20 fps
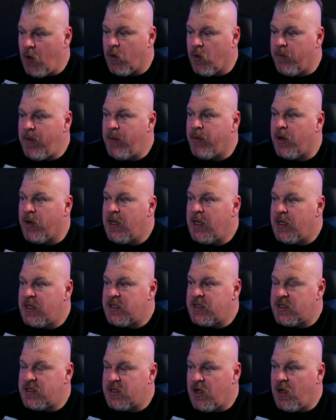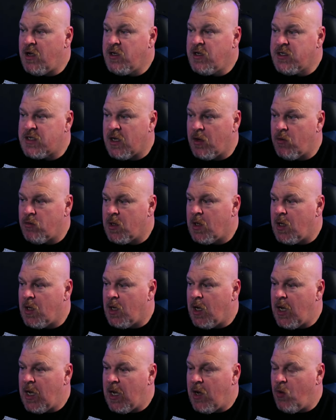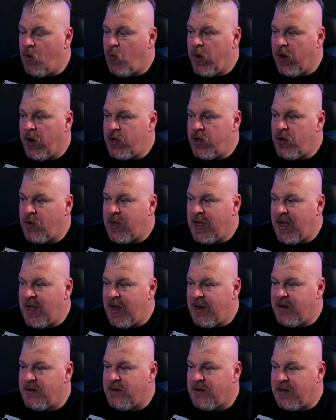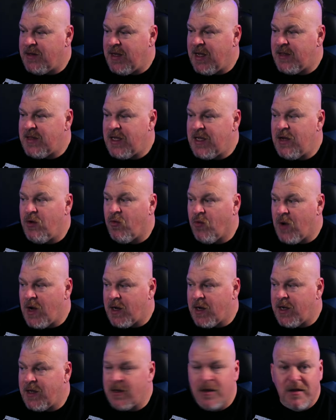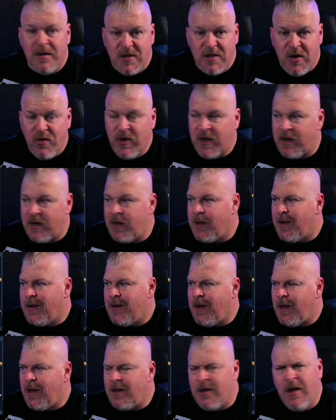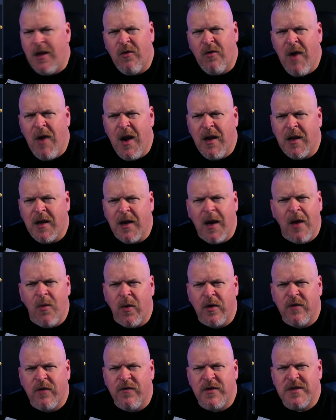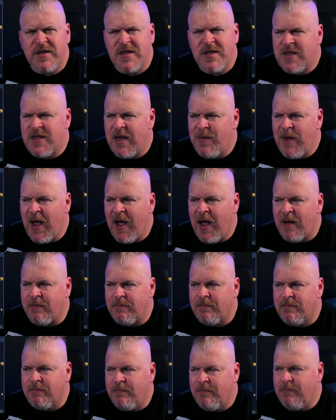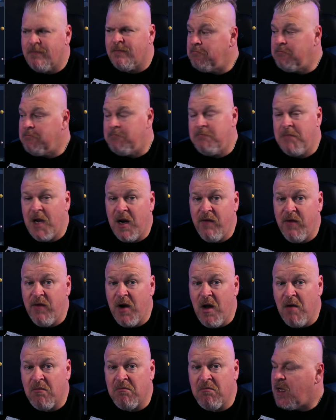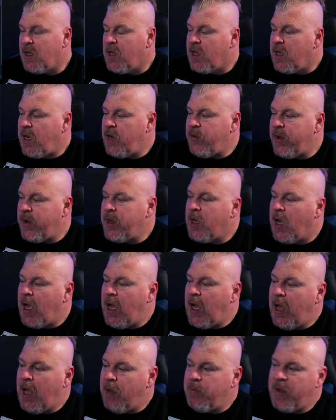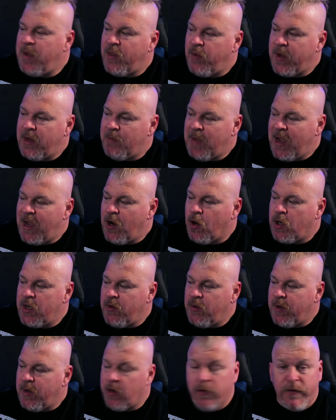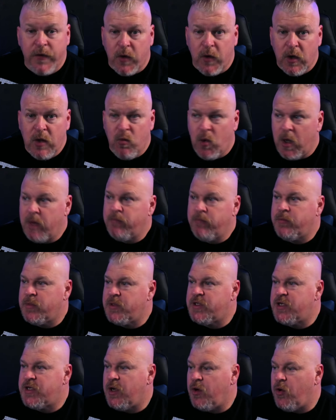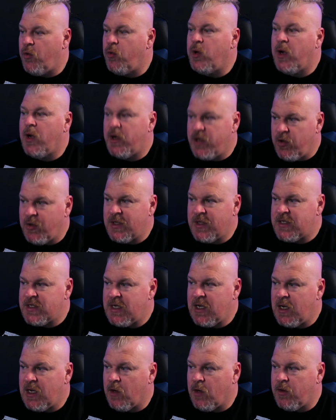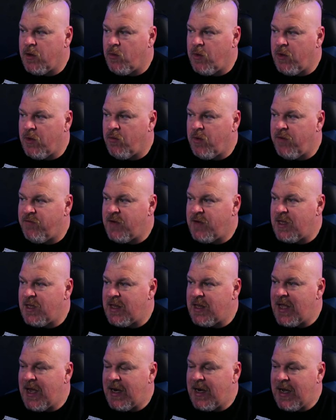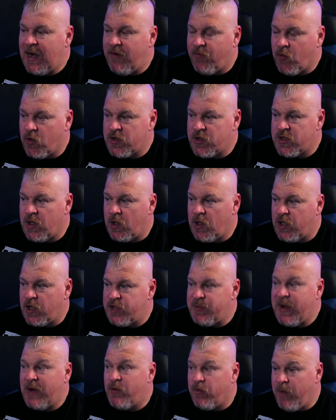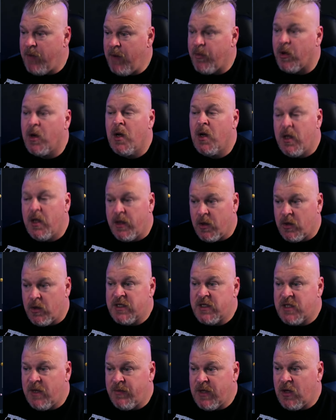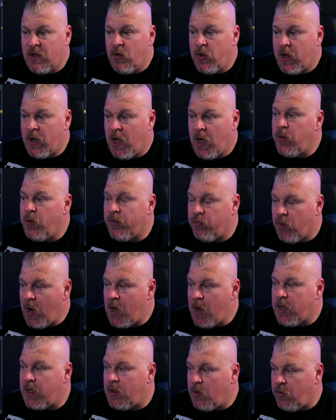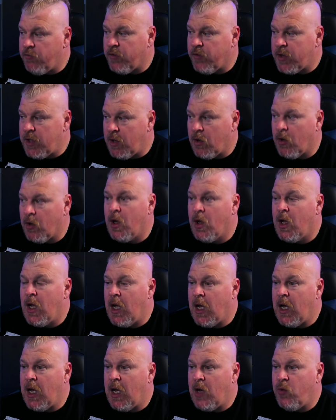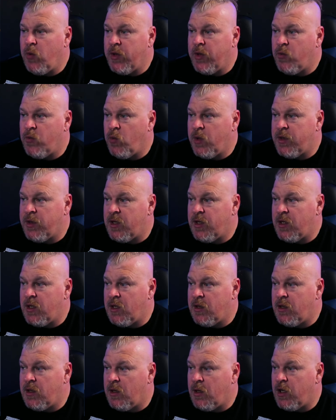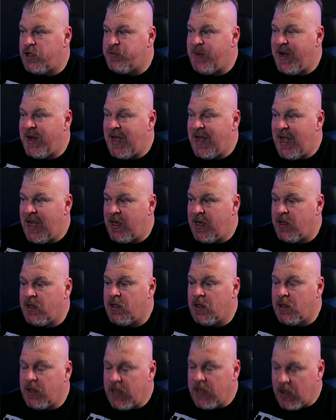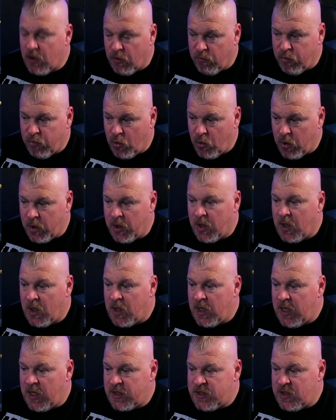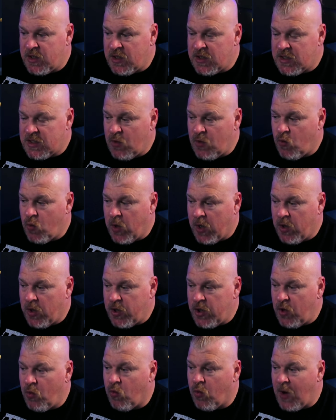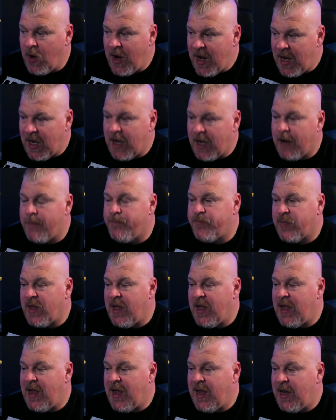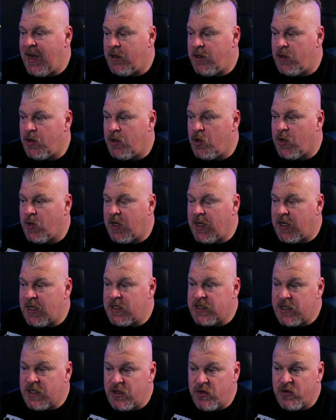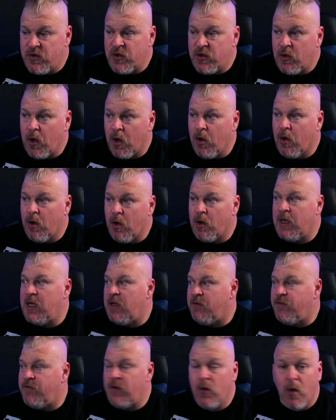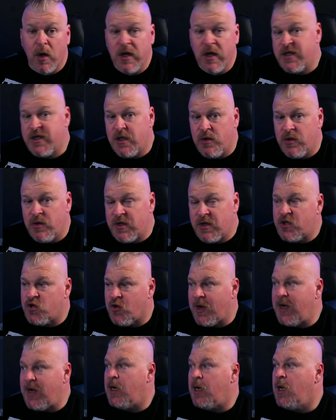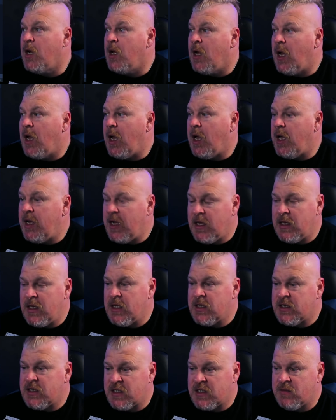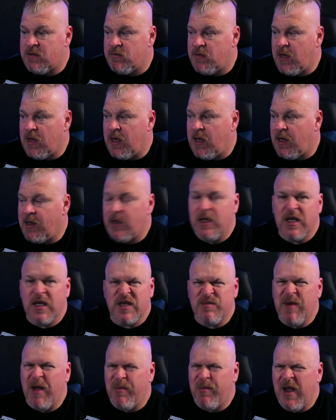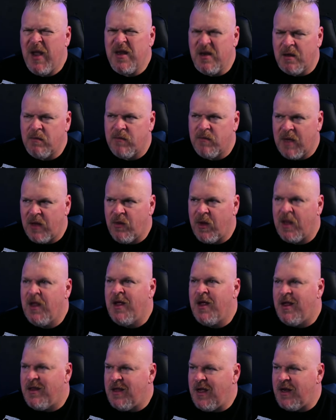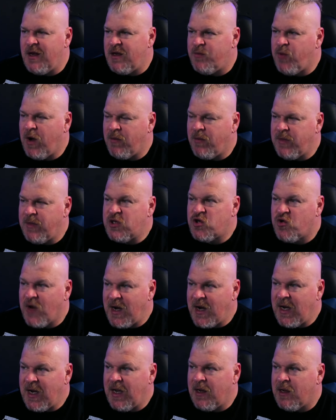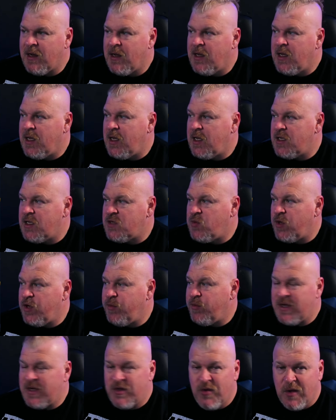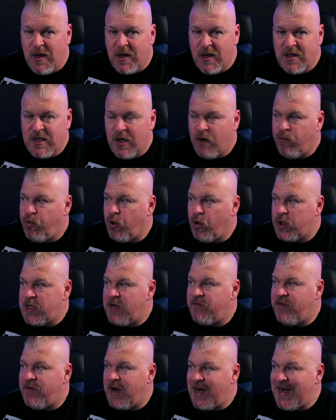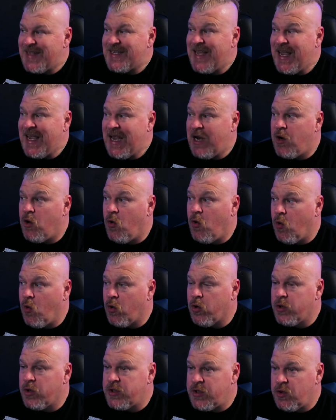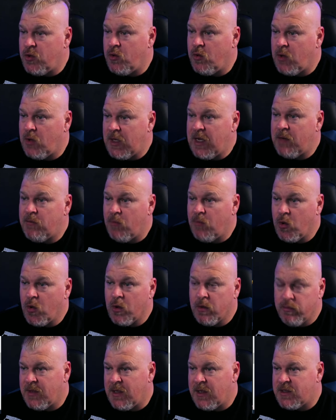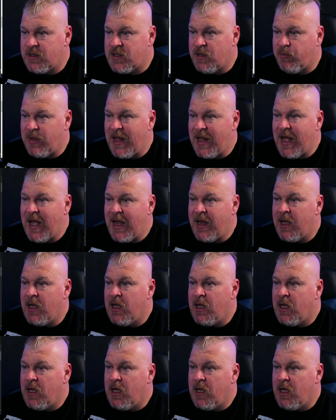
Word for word: Remember, this is also uh, where you can get the Rocket token. Lunk Rocket, I wonder if it's the same guy. Hmm, you never know. Anyway, uh, by the way, my earning right here, 31. So uh, you can see here that we, have done that. And of course, the launch pad. Remember, there is something going on with Rocket over here uh, with, with uh, the launch pad and the leaderboard. Uh, so you can see where you rank and you can continue to earn if you are continuing to trade uh, in this. Uh, it's my opinion, by the way, that probably trading is what you'll be doing on Terraport.finance in order to get more supply.